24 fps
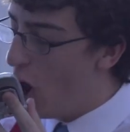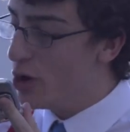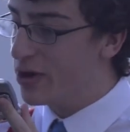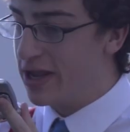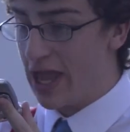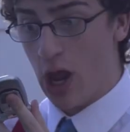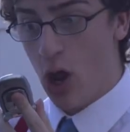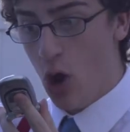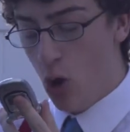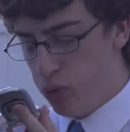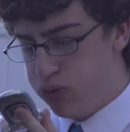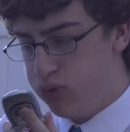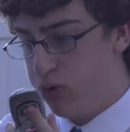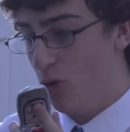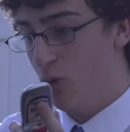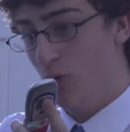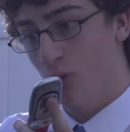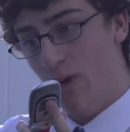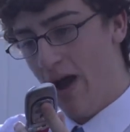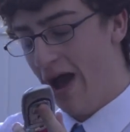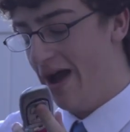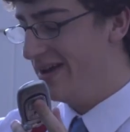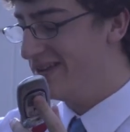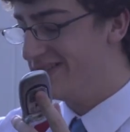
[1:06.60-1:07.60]
okay.
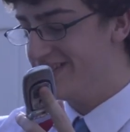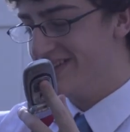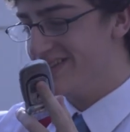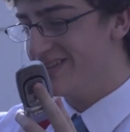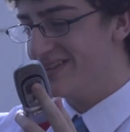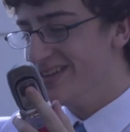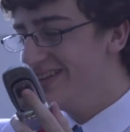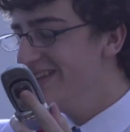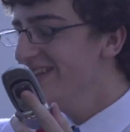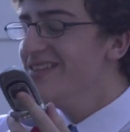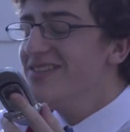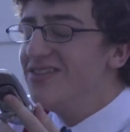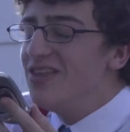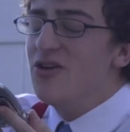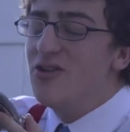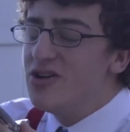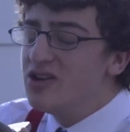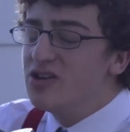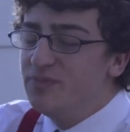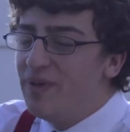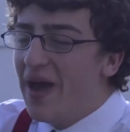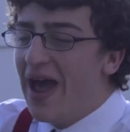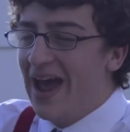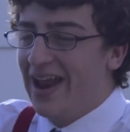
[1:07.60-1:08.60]
Wow, it's just, they're
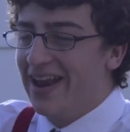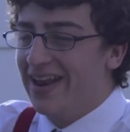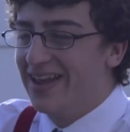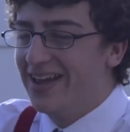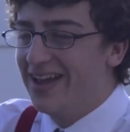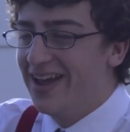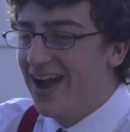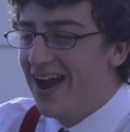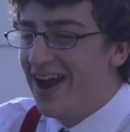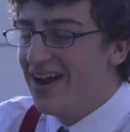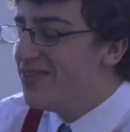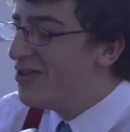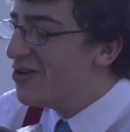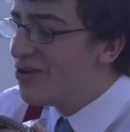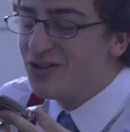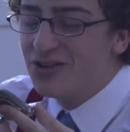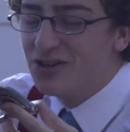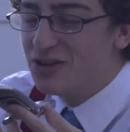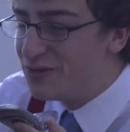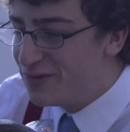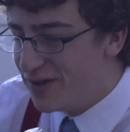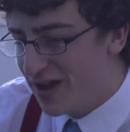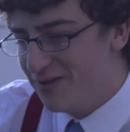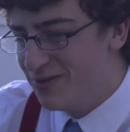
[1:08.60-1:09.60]
just bad. All right, they're all
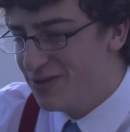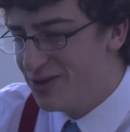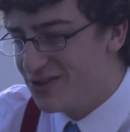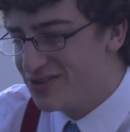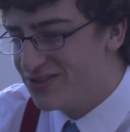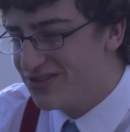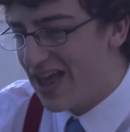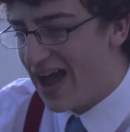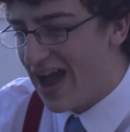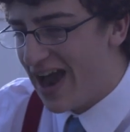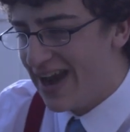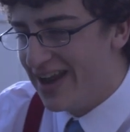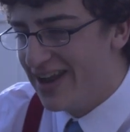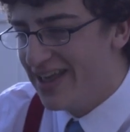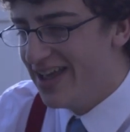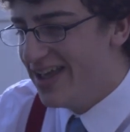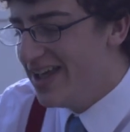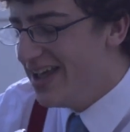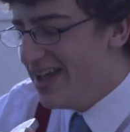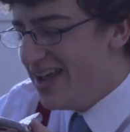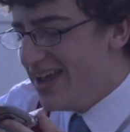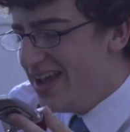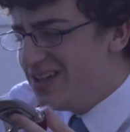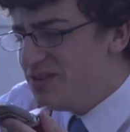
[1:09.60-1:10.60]
just favoring your side.
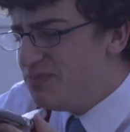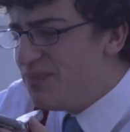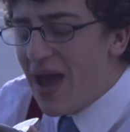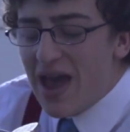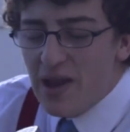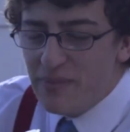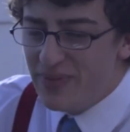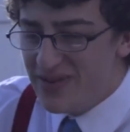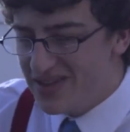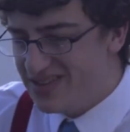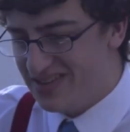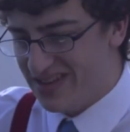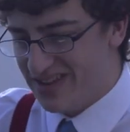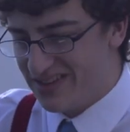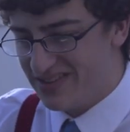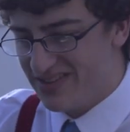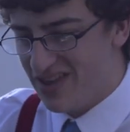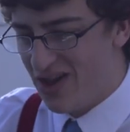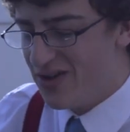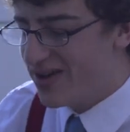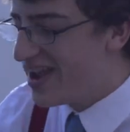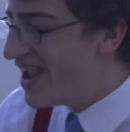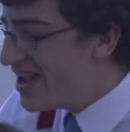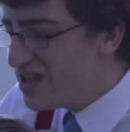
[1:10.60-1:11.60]
It's bad
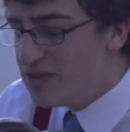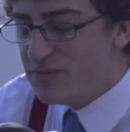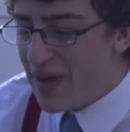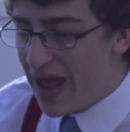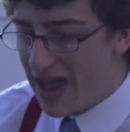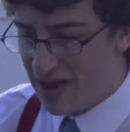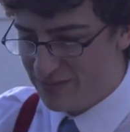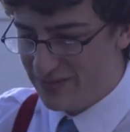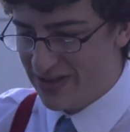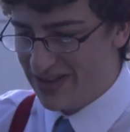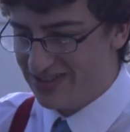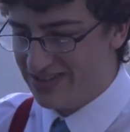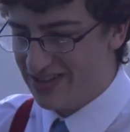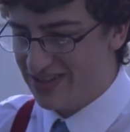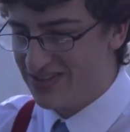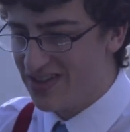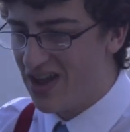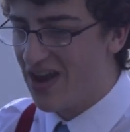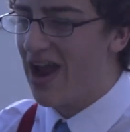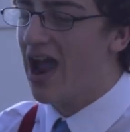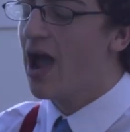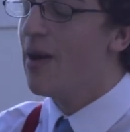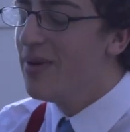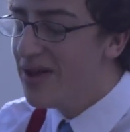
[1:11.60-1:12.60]
business, okay? It's bad business.
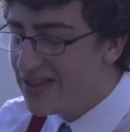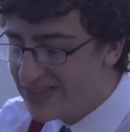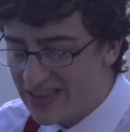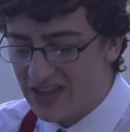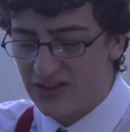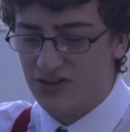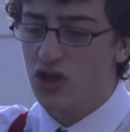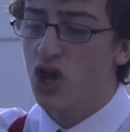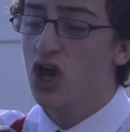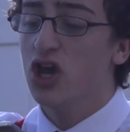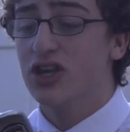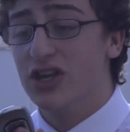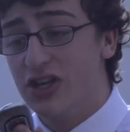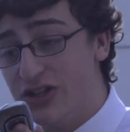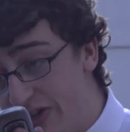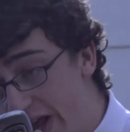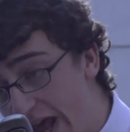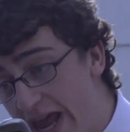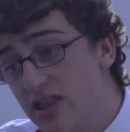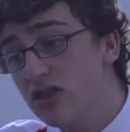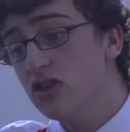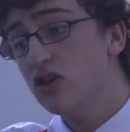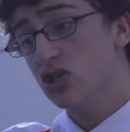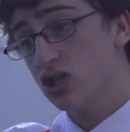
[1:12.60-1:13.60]
All right, how about this? You
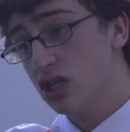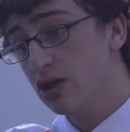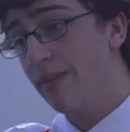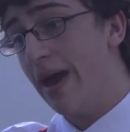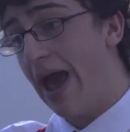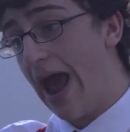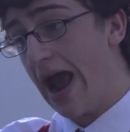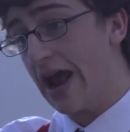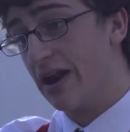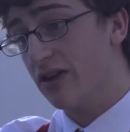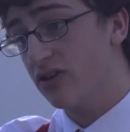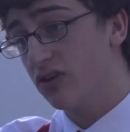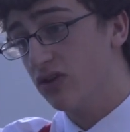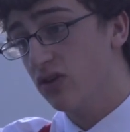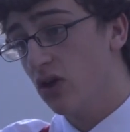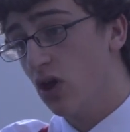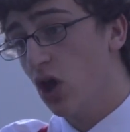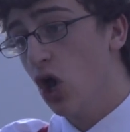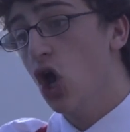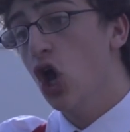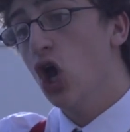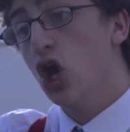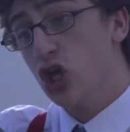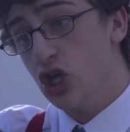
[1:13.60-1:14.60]
take the schematics,
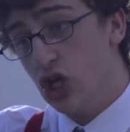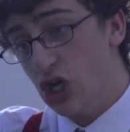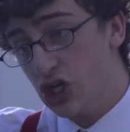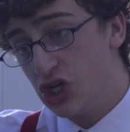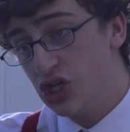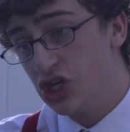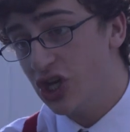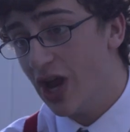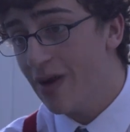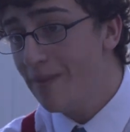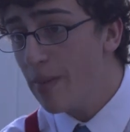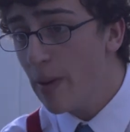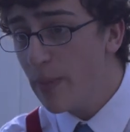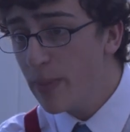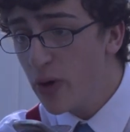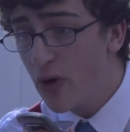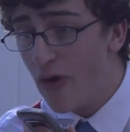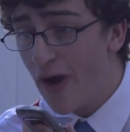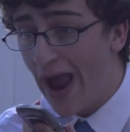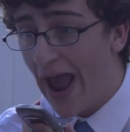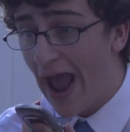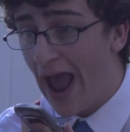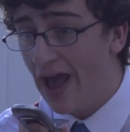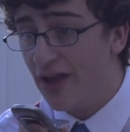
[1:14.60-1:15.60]
you shove them up
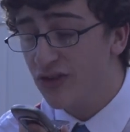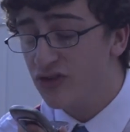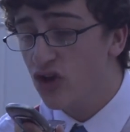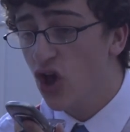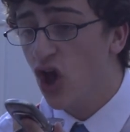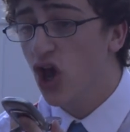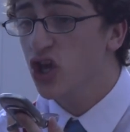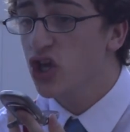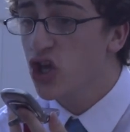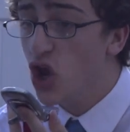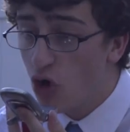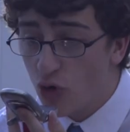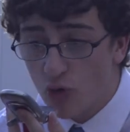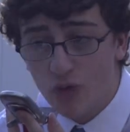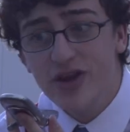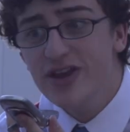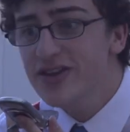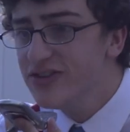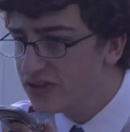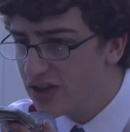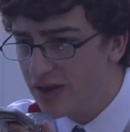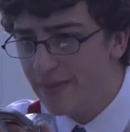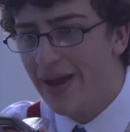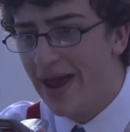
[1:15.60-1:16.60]
your ass, you
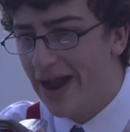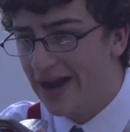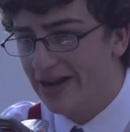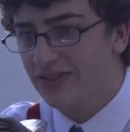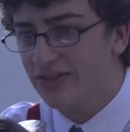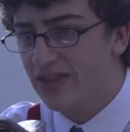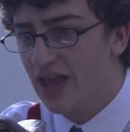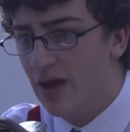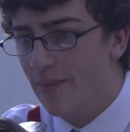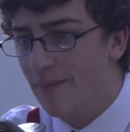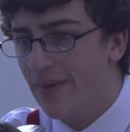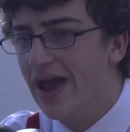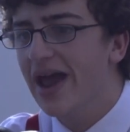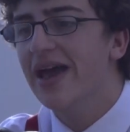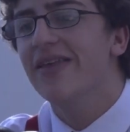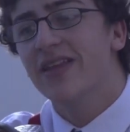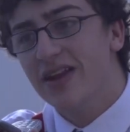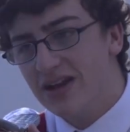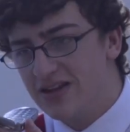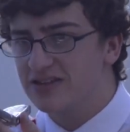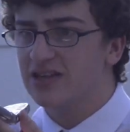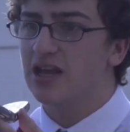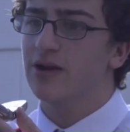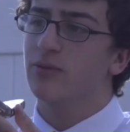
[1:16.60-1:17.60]
re-schematic them, and
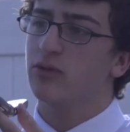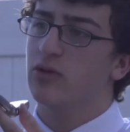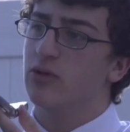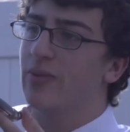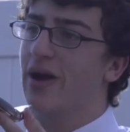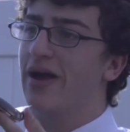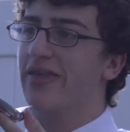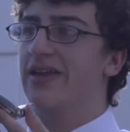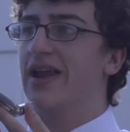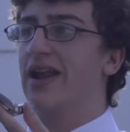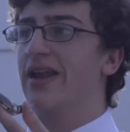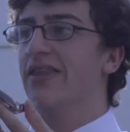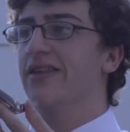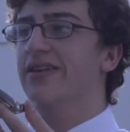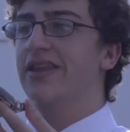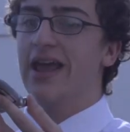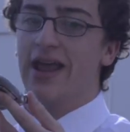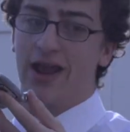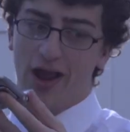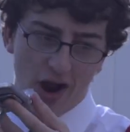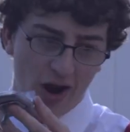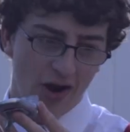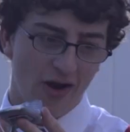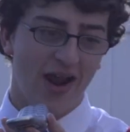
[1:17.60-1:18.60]
then you send them to me by the end of the
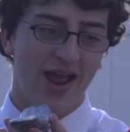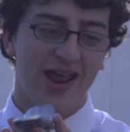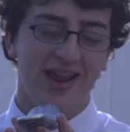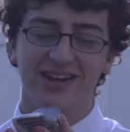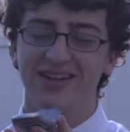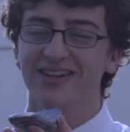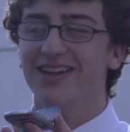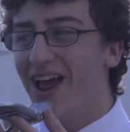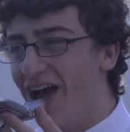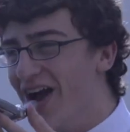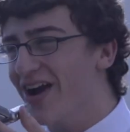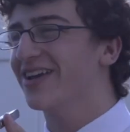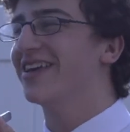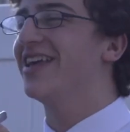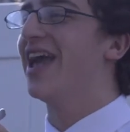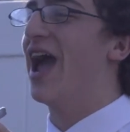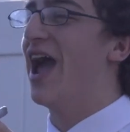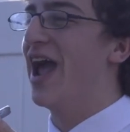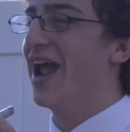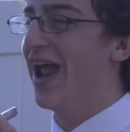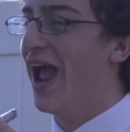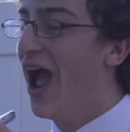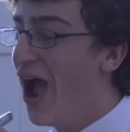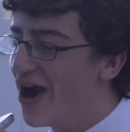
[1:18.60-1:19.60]
day, all right?
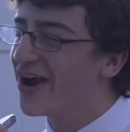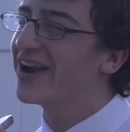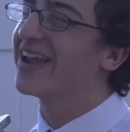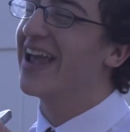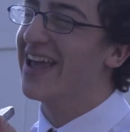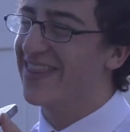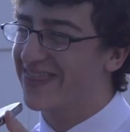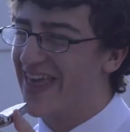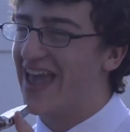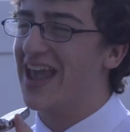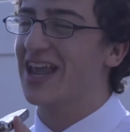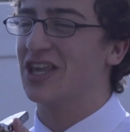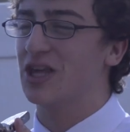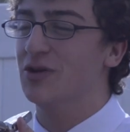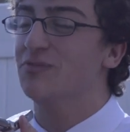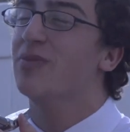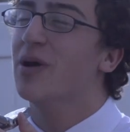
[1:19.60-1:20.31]
Okay, okay, thank you.